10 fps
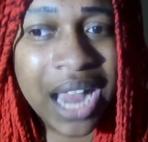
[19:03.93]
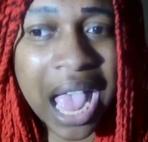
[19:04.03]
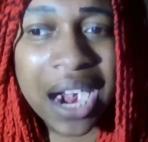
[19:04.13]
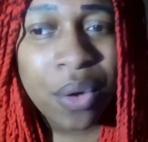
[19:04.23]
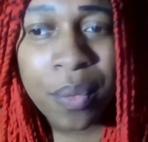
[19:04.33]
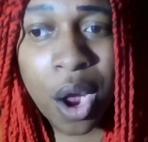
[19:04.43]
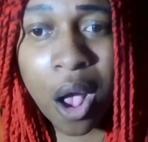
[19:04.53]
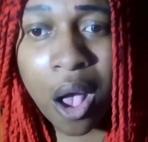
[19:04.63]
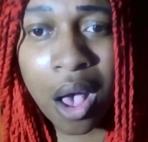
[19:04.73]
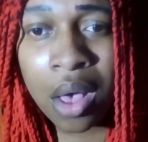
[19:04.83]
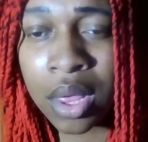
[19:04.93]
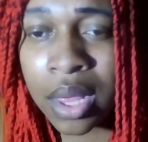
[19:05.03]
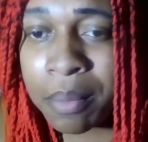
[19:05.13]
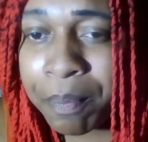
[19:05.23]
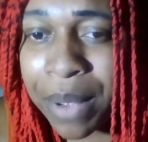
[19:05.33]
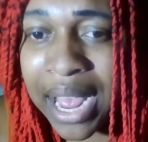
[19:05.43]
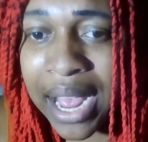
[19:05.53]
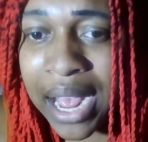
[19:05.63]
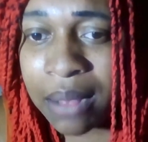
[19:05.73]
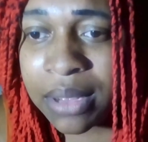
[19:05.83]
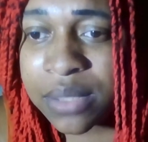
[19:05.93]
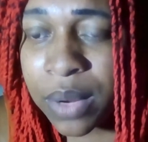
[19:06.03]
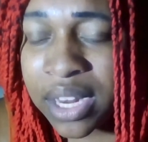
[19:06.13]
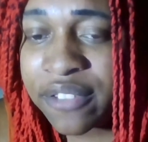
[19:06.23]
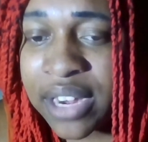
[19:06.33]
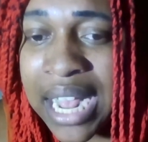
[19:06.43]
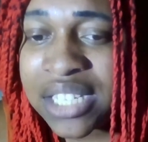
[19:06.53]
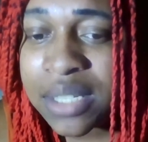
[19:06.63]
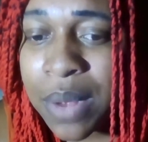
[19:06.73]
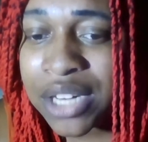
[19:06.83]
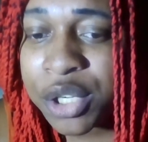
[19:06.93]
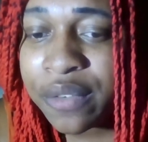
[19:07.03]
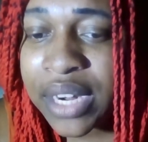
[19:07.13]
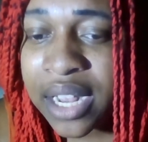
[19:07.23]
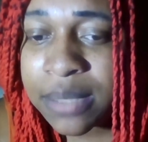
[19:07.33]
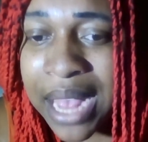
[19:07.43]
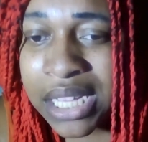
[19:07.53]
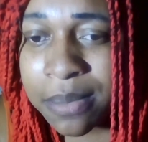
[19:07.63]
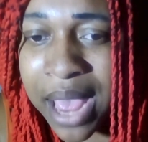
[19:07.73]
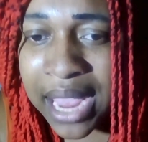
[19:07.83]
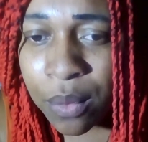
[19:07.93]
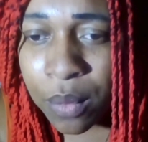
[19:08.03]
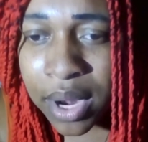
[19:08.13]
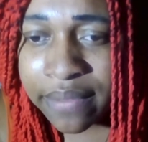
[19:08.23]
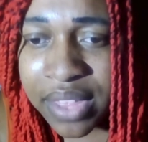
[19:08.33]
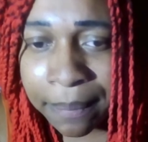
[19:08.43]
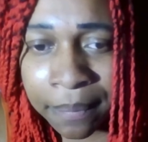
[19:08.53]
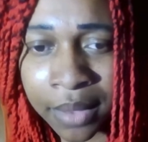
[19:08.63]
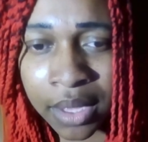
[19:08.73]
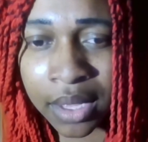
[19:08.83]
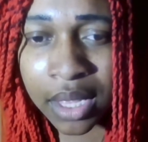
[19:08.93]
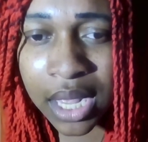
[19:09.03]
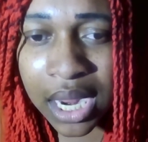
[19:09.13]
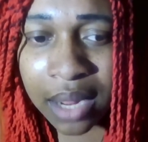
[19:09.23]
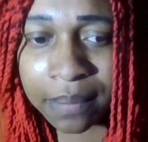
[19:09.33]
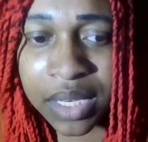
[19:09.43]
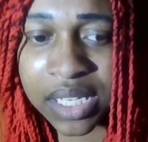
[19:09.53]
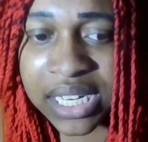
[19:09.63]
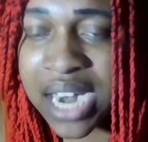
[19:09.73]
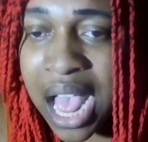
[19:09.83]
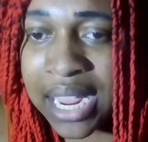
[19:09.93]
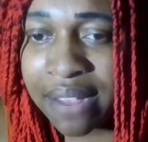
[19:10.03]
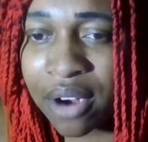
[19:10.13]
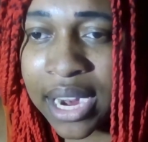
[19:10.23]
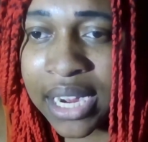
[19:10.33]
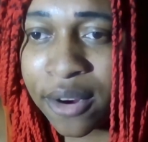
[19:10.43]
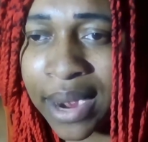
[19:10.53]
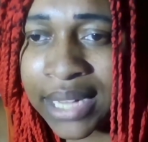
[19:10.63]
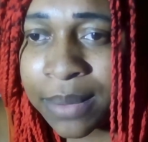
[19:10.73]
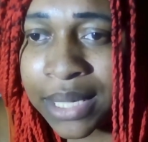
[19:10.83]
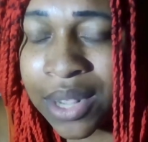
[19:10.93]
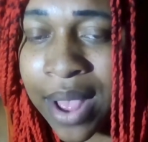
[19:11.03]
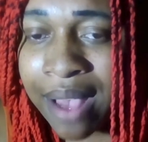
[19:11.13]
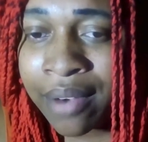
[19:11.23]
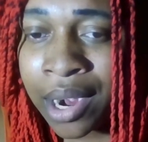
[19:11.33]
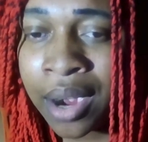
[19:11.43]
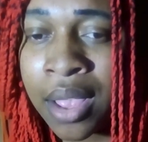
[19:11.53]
I don't recall. But, cause one of the videos, I just watched two videos back to back, and one of them, did not give her any grace whatsoever.